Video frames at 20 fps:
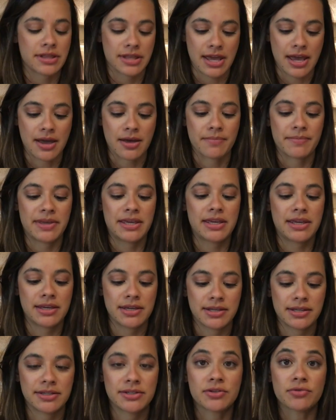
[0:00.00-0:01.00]
them
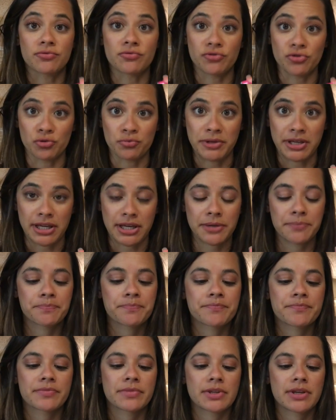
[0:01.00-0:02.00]
is Ruby.
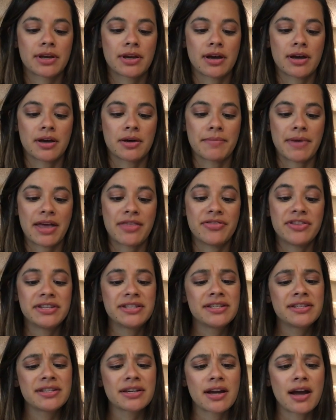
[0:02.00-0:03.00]
And this
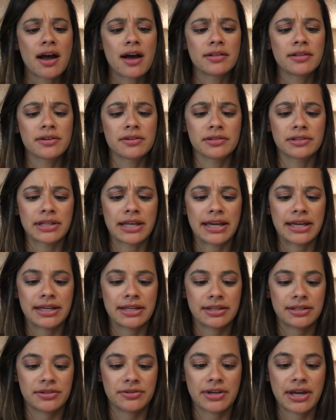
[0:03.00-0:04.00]
is a color, like,
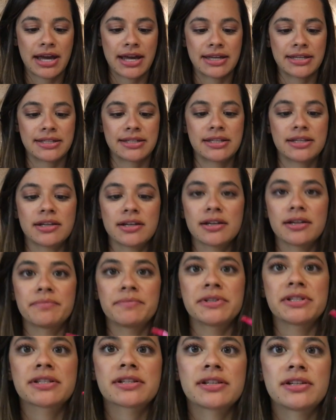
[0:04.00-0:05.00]
you guys, here, I'm
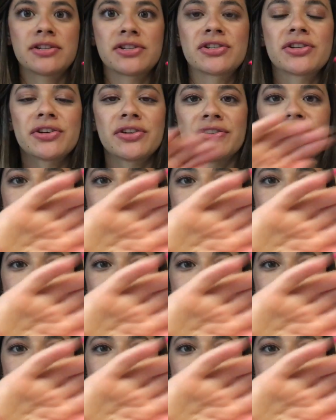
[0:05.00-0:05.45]
just going to show you